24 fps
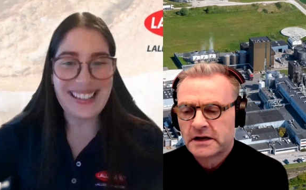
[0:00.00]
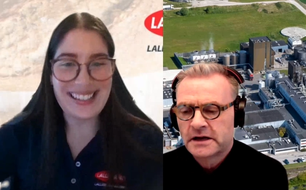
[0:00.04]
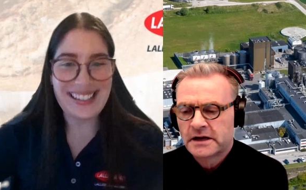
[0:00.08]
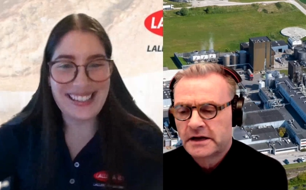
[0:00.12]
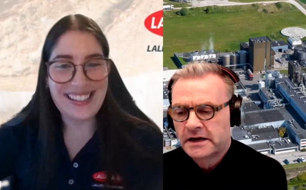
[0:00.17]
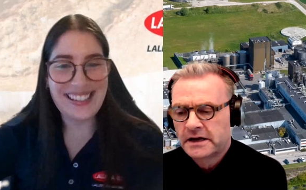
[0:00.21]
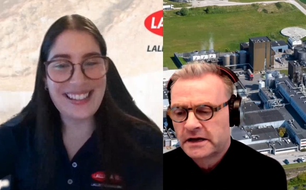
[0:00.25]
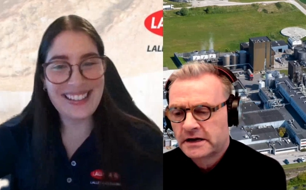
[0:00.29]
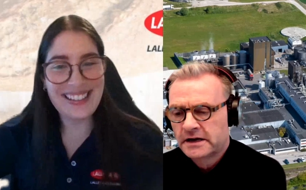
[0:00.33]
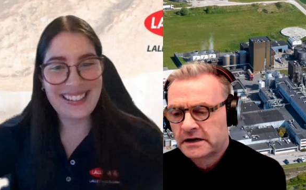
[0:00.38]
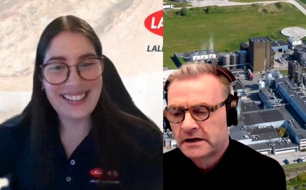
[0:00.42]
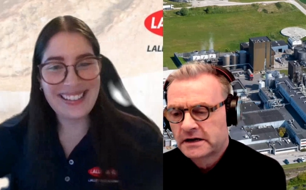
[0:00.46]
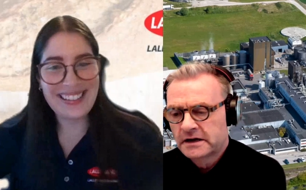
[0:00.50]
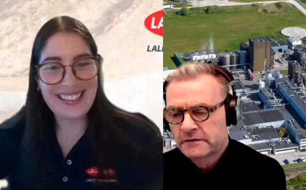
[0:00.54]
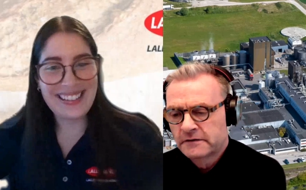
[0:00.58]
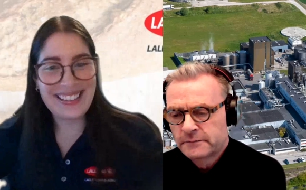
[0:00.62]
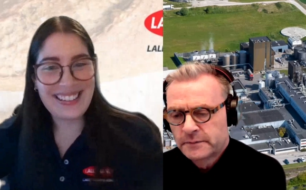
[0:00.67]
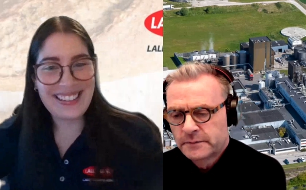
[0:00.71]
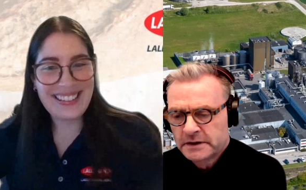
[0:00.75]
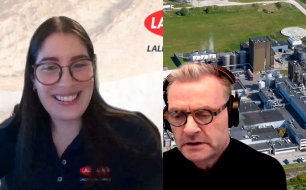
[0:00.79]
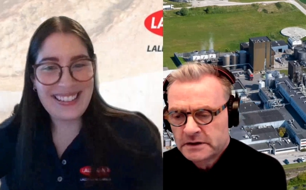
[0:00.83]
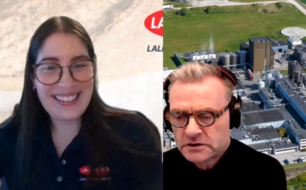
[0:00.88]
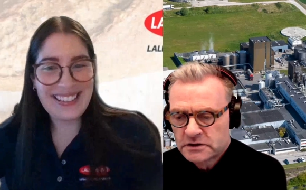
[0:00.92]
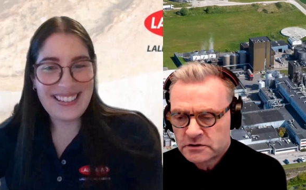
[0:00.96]
Speaker 1: Yes.
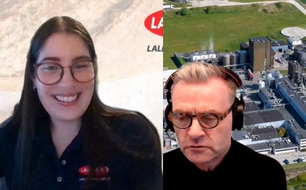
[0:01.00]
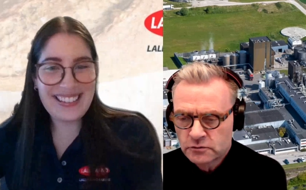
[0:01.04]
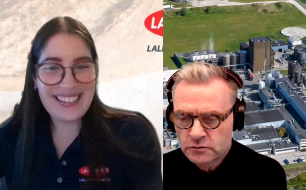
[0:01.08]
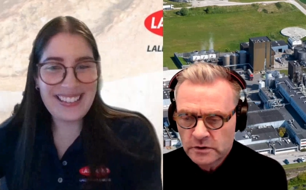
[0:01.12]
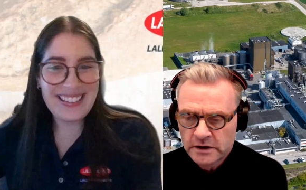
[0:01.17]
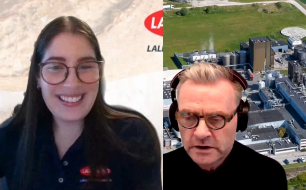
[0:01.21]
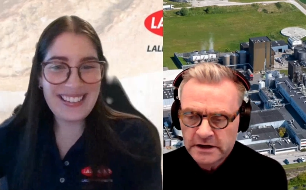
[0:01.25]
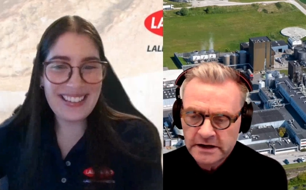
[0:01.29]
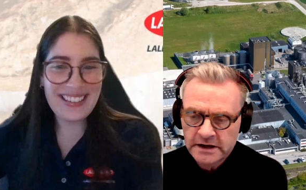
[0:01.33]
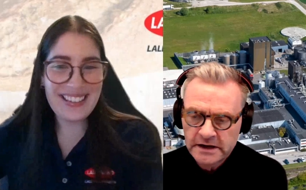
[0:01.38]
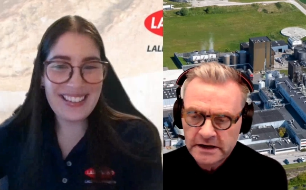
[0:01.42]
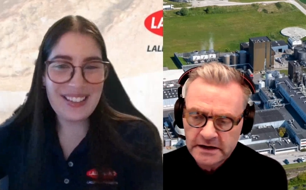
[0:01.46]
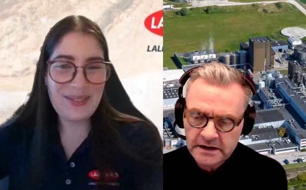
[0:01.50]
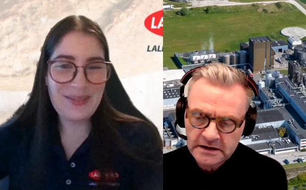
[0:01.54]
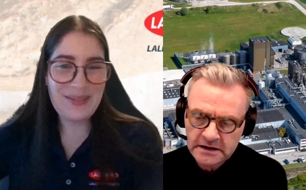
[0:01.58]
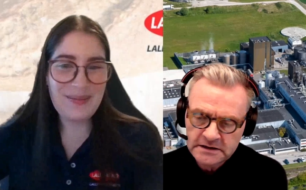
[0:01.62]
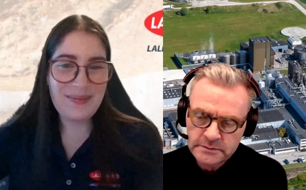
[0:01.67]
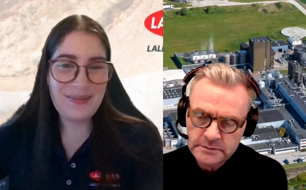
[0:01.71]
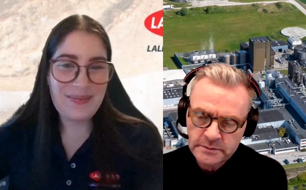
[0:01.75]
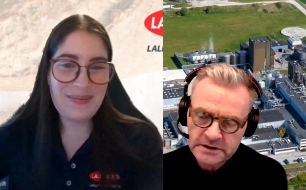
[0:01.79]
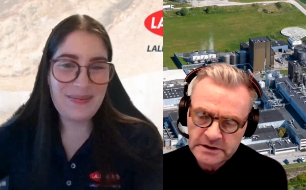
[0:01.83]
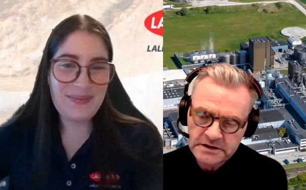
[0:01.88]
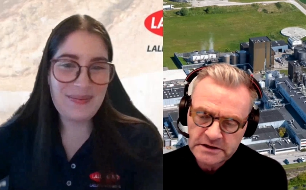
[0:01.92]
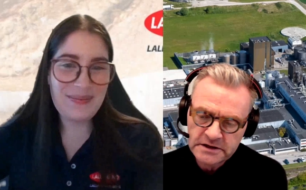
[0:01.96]
And I've been to a,
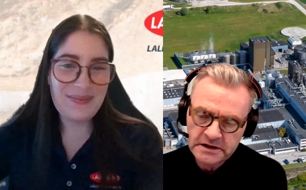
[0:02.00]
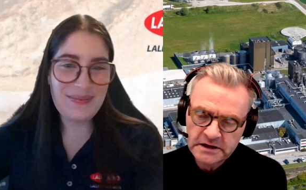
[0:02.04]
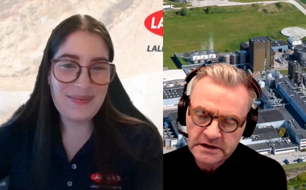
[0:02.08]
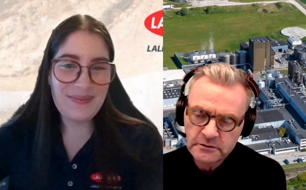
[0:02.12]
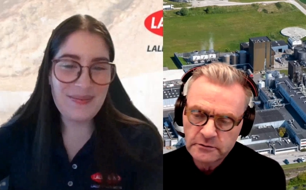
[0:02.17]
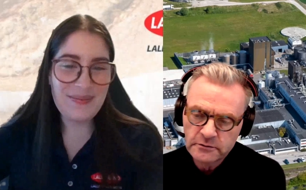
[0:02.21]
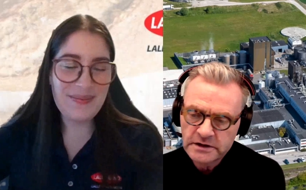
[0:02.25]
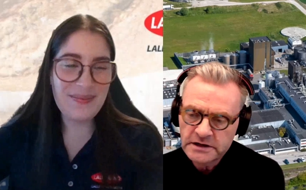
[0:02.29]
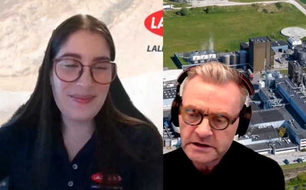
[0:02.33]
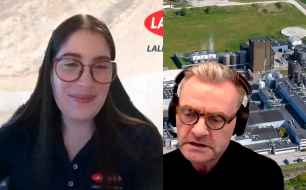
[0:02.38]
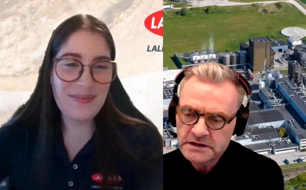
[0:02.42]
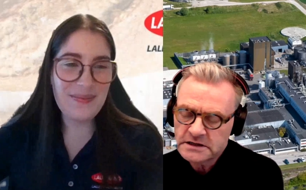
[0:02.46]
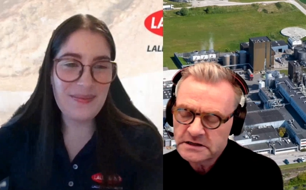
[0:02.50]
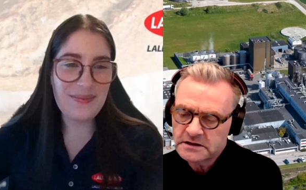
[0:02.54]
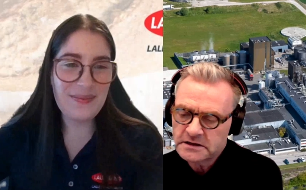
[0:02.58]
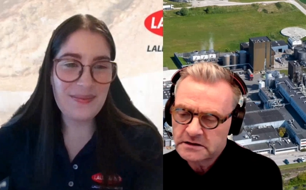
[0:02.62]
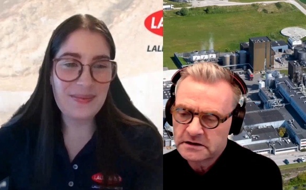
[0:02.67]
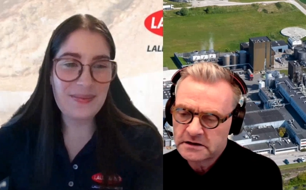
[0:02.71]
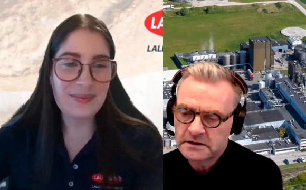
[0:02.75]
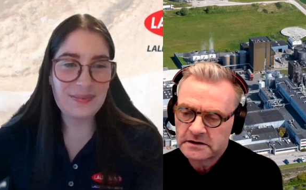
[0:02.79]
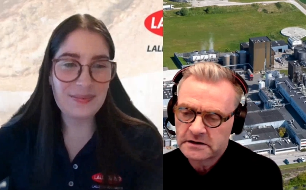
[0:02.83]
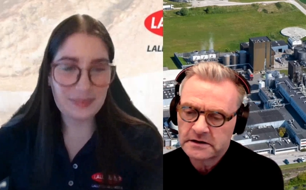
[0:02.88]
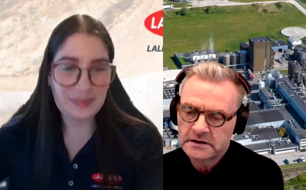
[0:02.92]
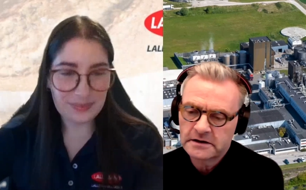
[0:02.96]
an exhibition in
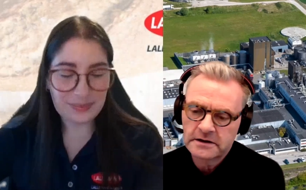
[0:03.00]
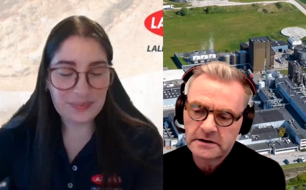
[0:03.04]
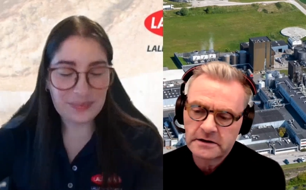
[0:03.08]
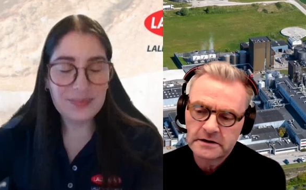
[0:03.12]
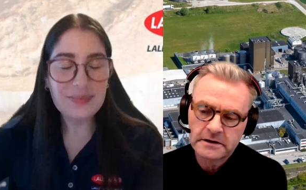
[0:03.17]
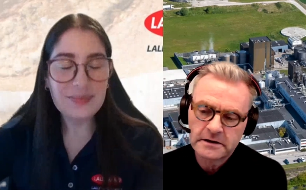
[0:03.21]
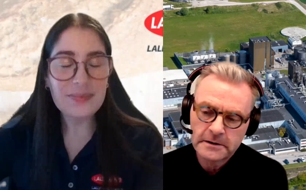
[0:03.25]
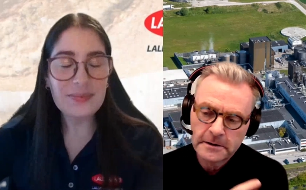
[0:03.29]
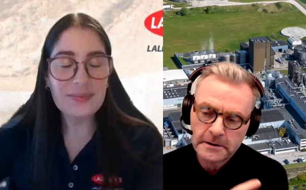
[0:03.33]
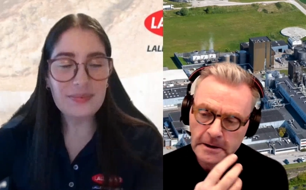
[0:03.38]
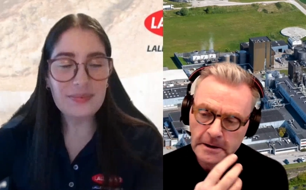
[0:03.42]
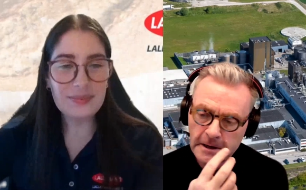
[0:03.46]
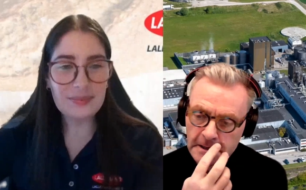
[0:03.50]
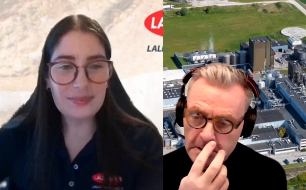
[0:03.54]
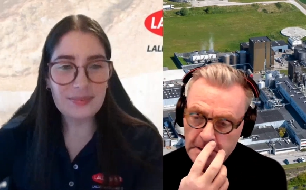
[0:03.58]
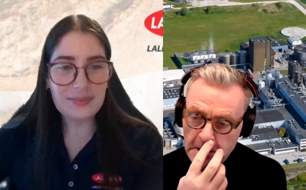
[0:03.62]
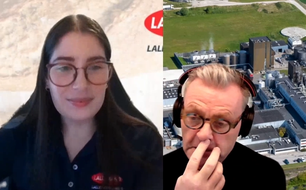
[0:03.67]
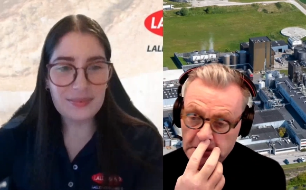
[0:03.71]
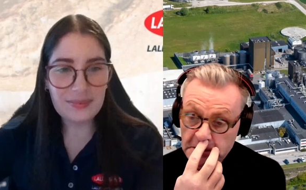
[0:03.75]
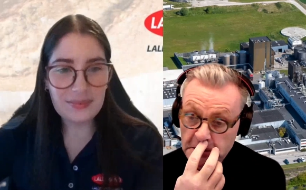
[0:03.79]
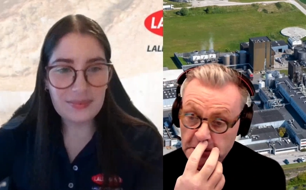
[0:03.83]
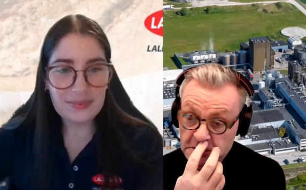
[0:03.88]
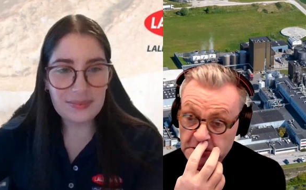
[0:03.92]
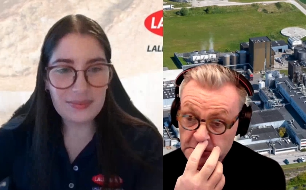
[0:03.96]
Greece, uh,
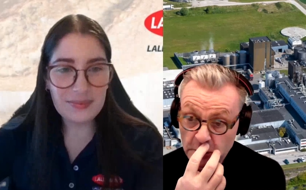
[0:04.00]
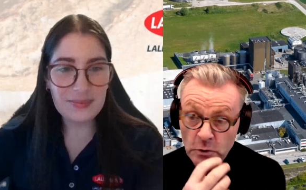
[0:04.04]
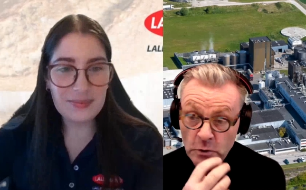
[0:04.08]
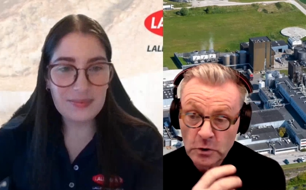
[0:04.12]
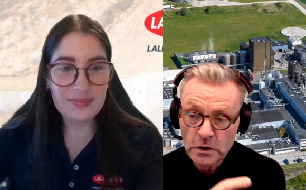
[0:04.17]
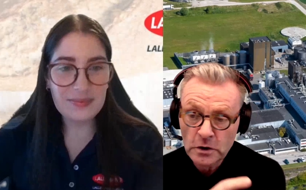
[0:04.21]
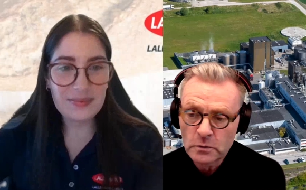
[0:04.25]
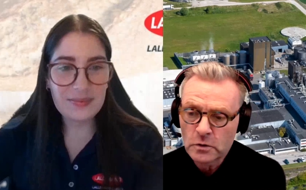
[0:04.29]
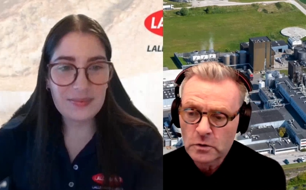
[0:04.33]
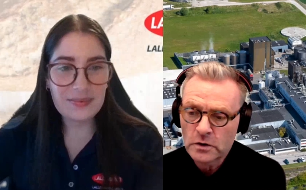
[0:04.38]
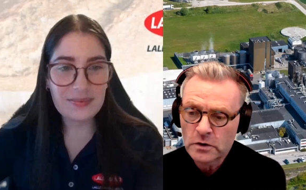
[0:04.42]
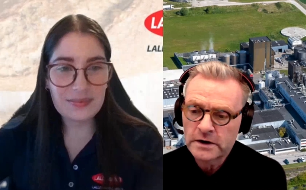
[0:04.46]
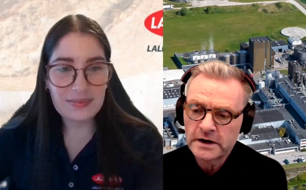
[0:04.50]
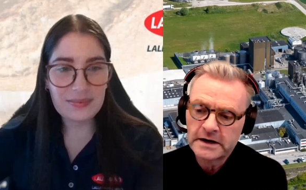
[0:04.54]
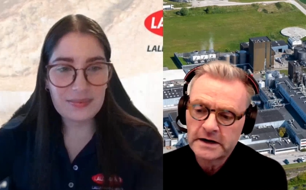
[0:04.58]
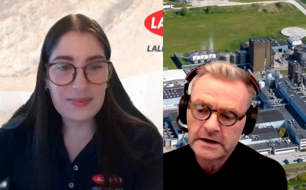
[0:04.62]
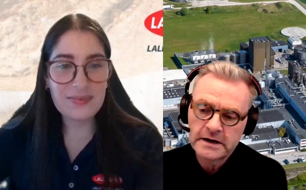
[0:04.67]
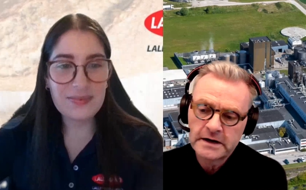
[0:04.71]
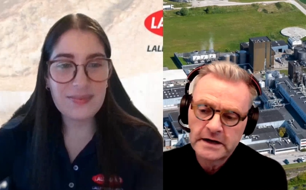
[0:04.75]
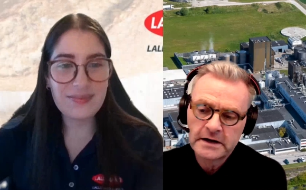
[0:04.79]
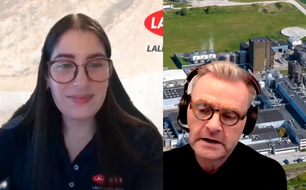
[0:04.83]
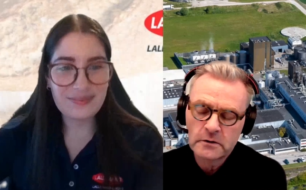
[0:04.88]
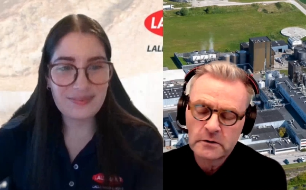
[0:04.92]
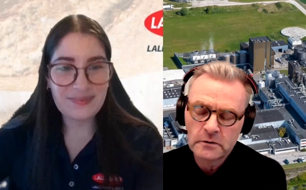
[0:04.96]
a, a, smaller
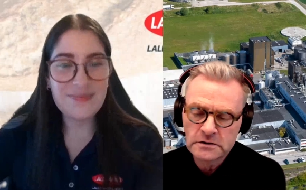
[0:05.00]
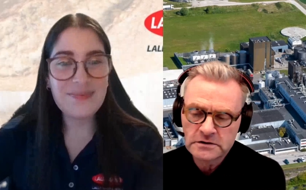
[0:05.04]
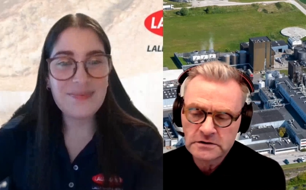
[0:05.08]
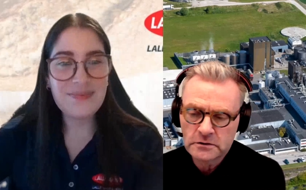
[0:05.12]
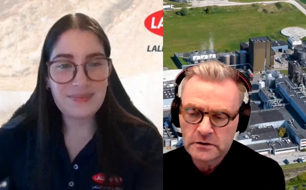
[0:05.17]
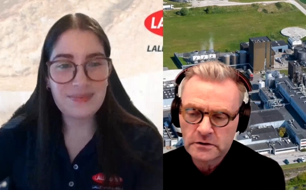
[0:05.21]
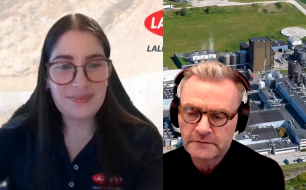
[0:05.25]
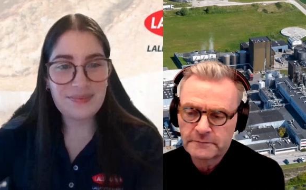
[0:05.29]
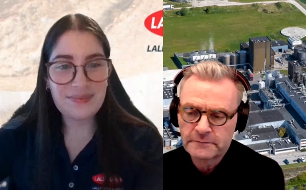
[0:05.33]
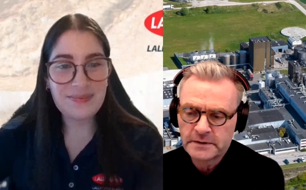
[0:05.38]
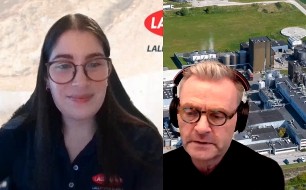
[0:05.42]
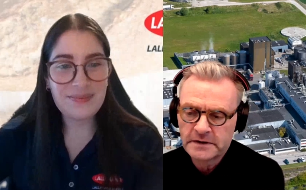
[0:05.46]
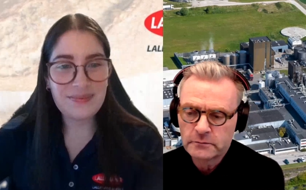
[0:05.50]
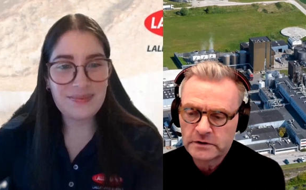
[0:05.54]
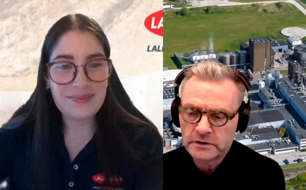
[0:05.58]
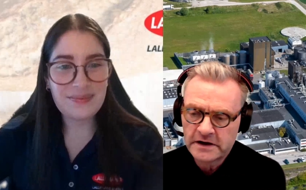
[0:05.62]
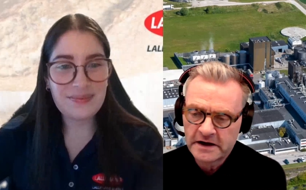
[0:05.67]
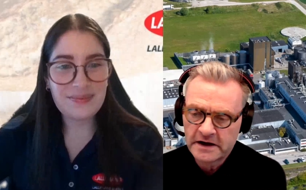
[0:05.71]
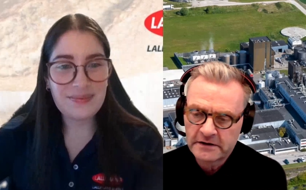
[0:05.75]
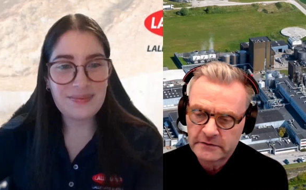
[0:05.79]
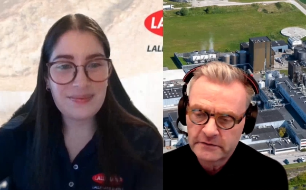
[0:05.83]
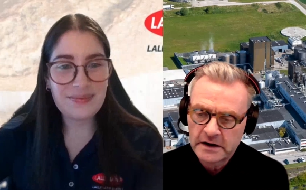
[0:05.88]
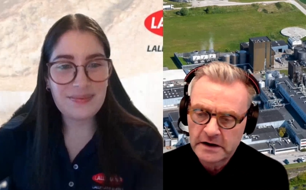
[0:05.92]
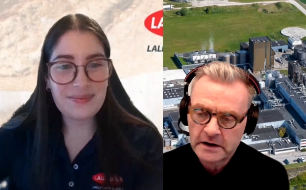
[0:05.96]
one, and and also I've
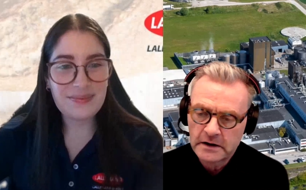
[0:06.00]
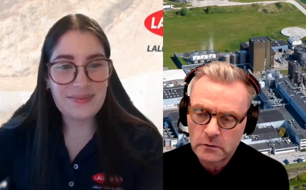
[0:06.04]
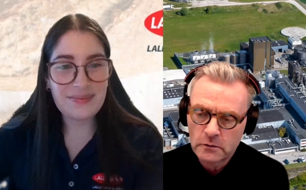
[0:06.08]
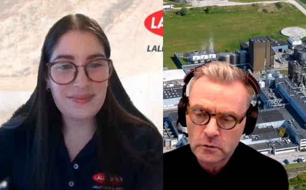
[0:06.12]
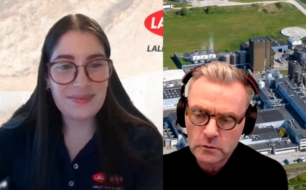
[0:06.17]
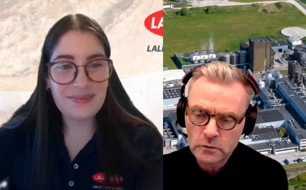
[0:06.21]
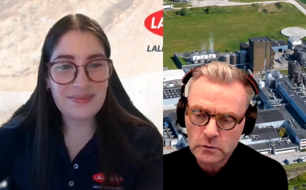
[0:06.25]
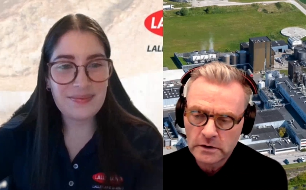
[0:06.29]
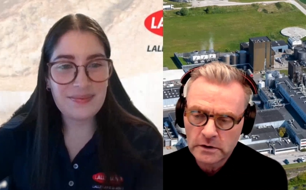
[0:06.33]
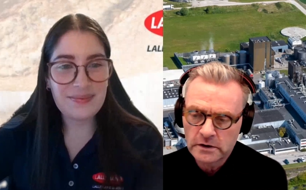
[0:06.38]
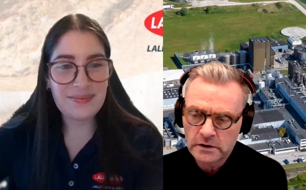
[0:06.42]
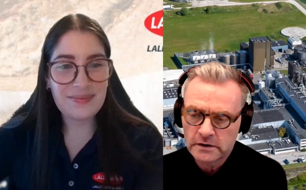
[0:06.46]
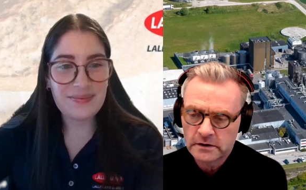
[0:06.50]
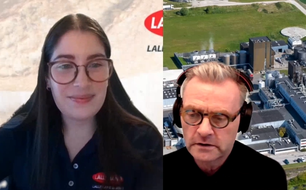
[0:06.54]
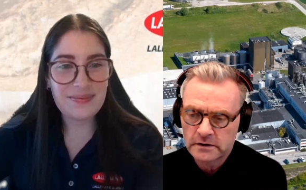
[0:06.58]
been. We have our own